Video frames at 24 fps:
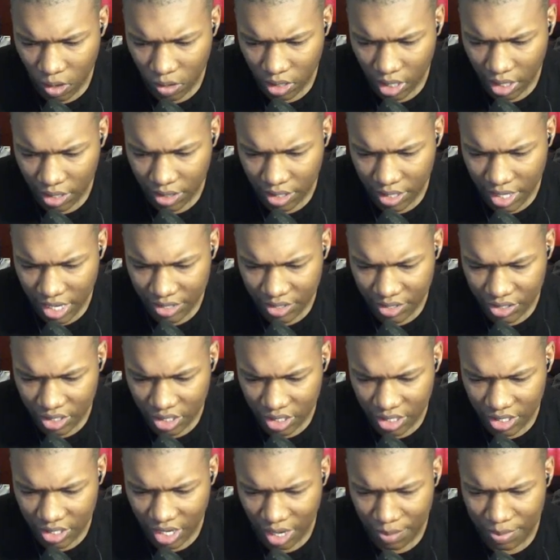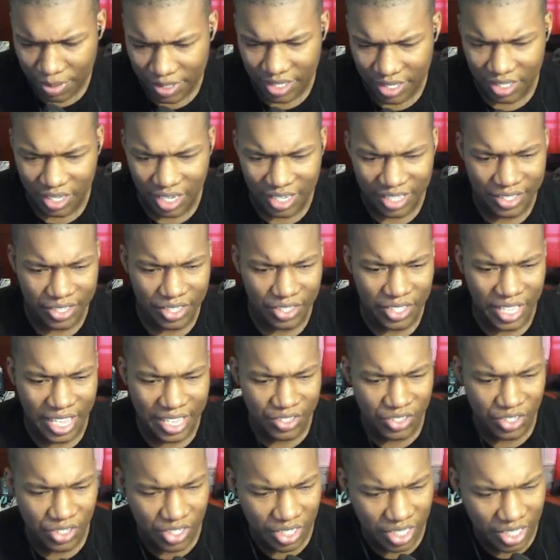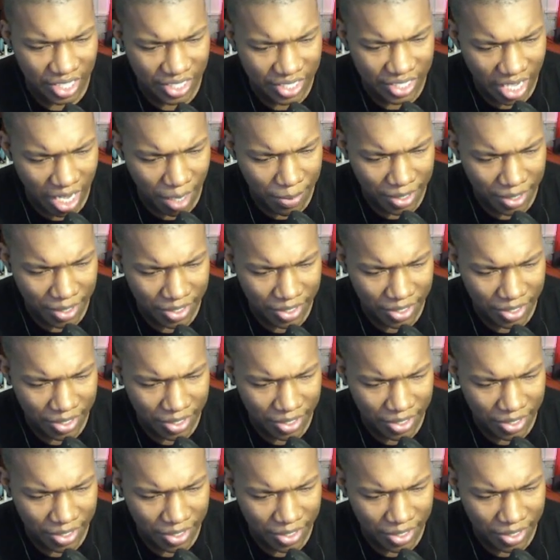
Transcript: Okay, did that just glitch? I was about to say, did that just glitch out?